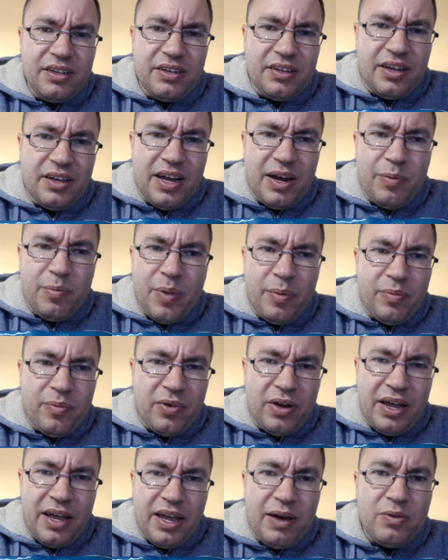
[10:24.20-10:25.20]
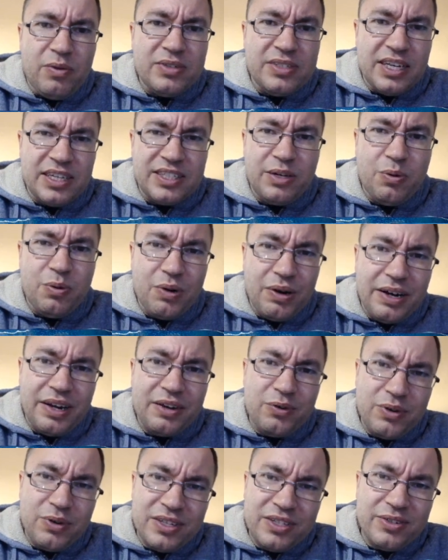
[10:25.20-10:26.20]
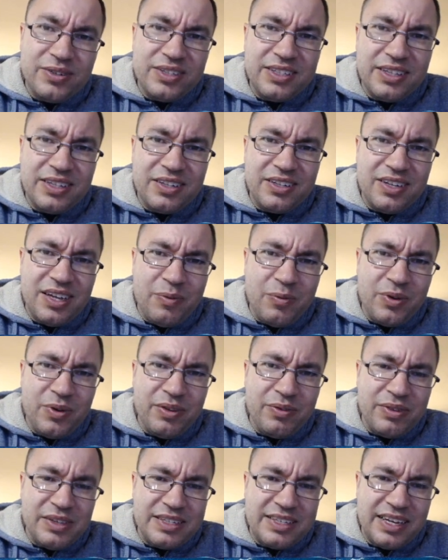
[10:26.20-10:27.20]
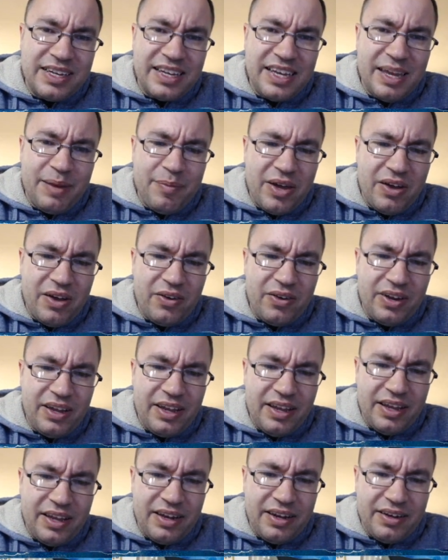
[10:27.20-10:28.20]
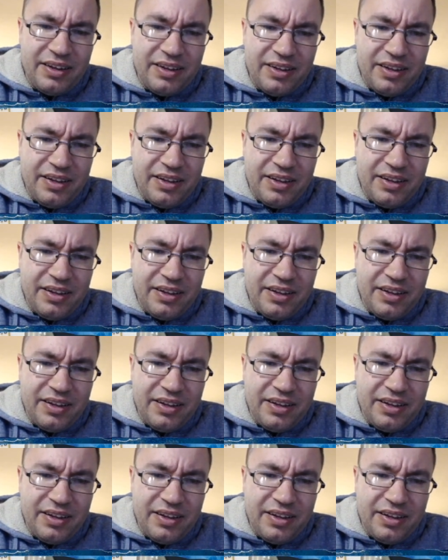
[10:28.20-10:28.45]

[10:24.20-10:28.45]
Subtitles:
I remember I was actually working at Toys R Us at the time when the set came out, and